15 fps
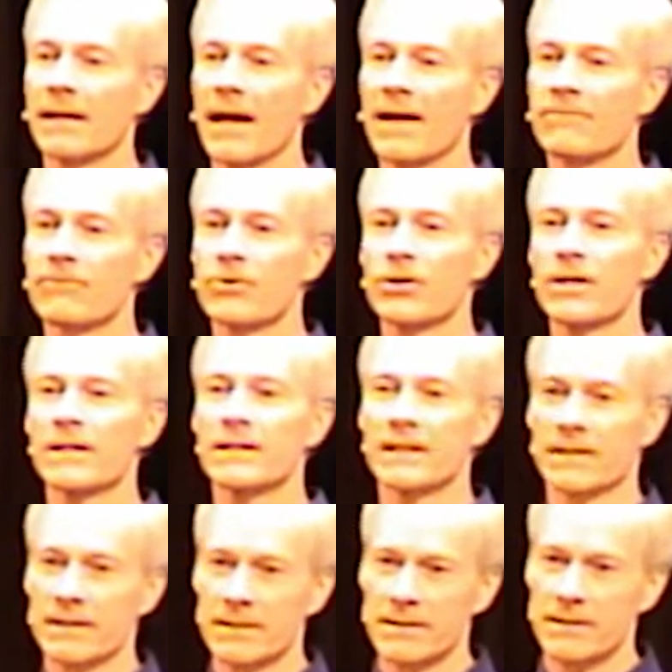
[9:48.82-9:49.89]
And for
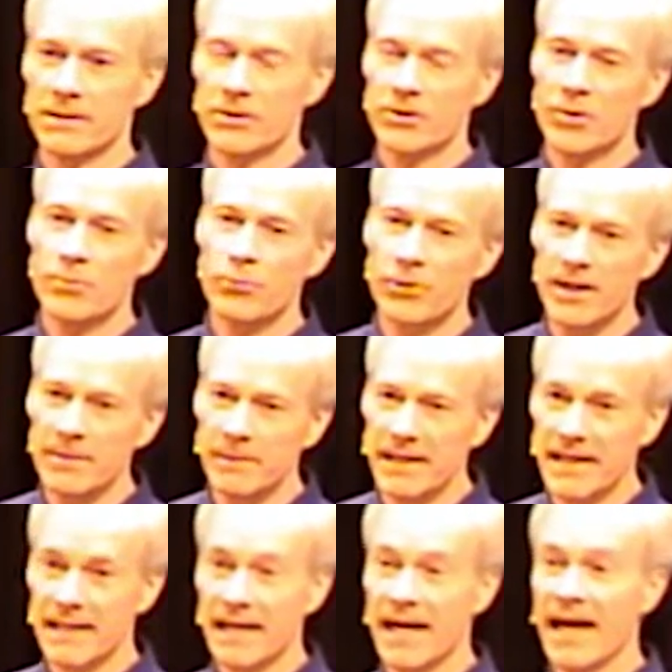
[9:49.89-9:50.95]
Jesus,
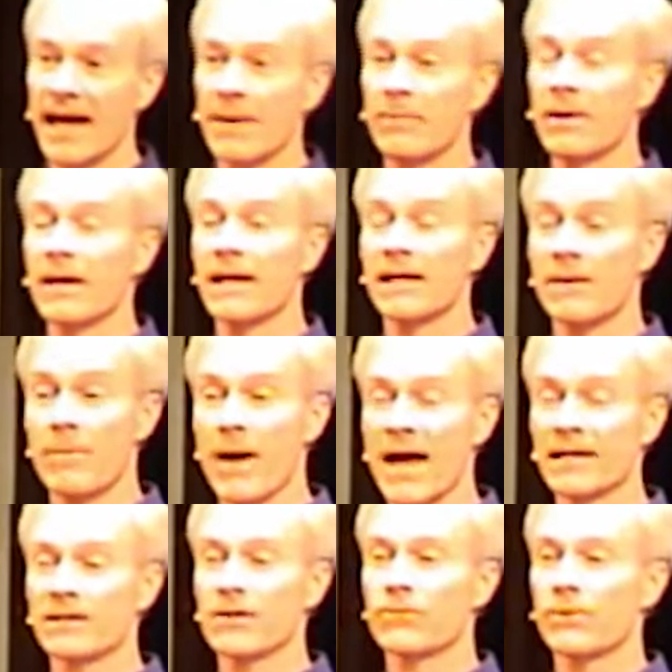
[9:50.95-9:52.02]
supremely it came in the
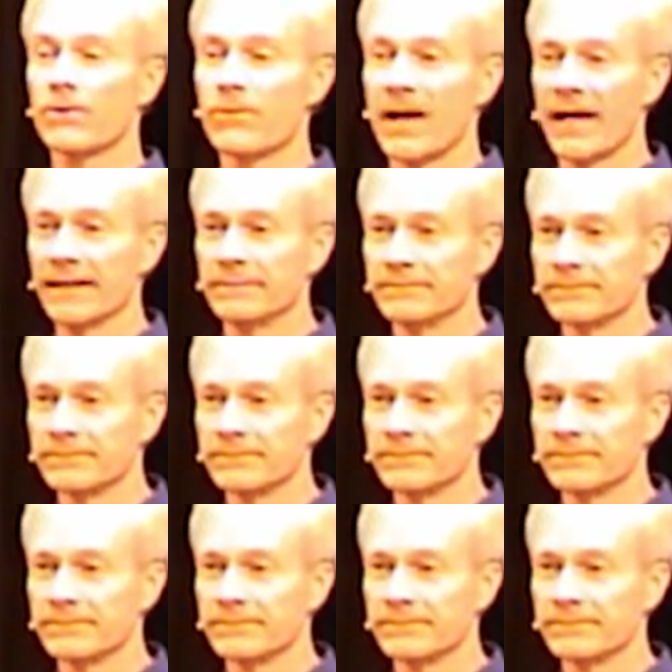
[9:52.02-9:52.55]
passage we read